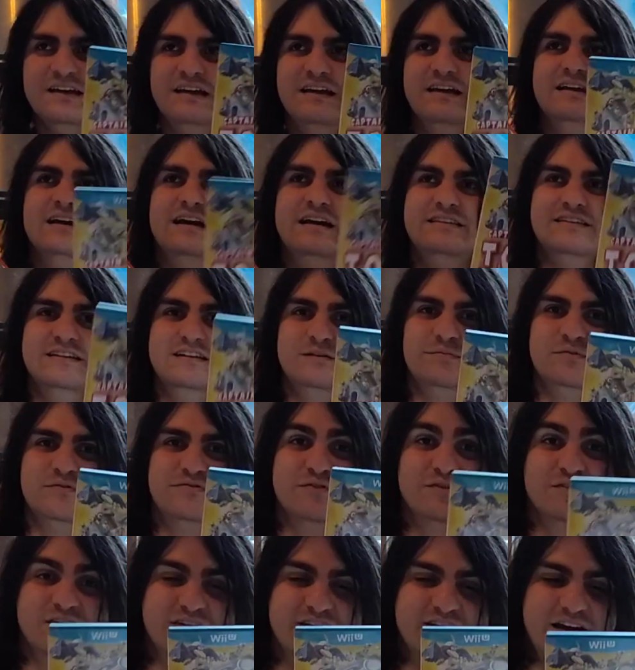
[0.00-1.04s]
and I did it
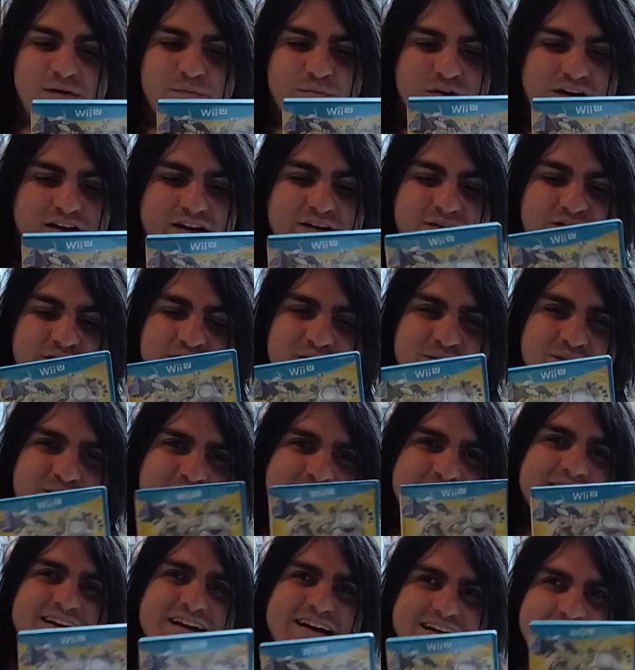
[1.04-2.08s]
before the time ran out, so
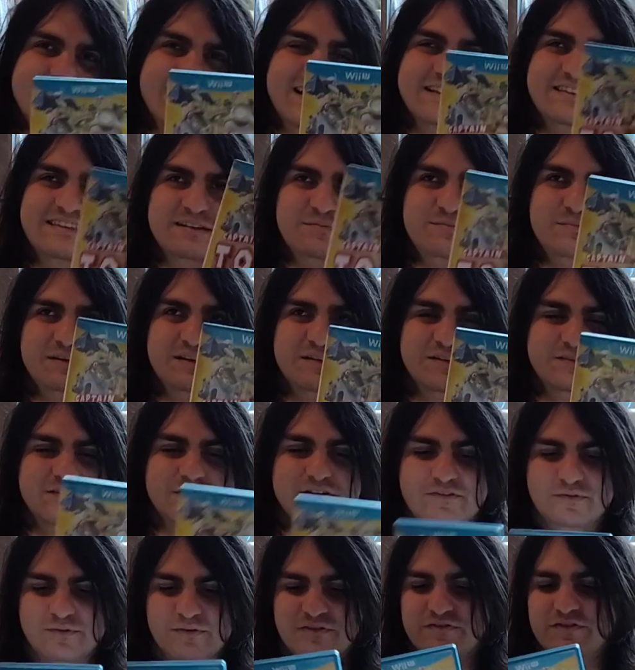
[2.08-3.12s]
I did beat it on
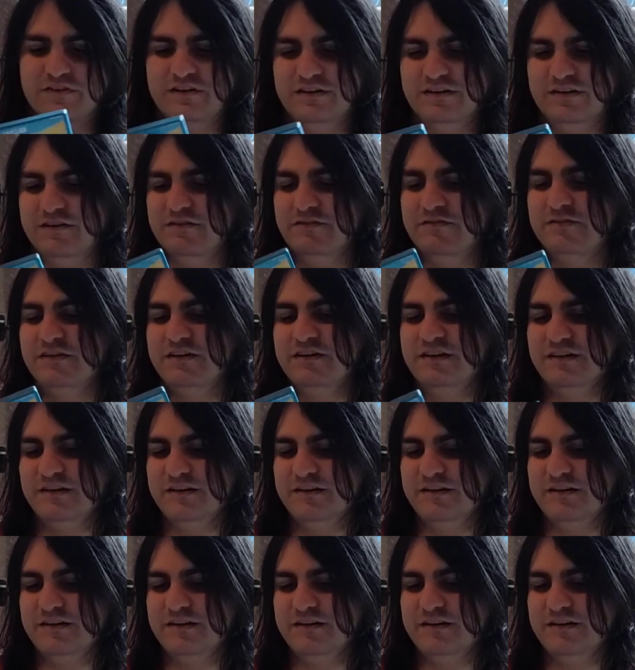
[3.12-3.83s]
the Switch, funny enough.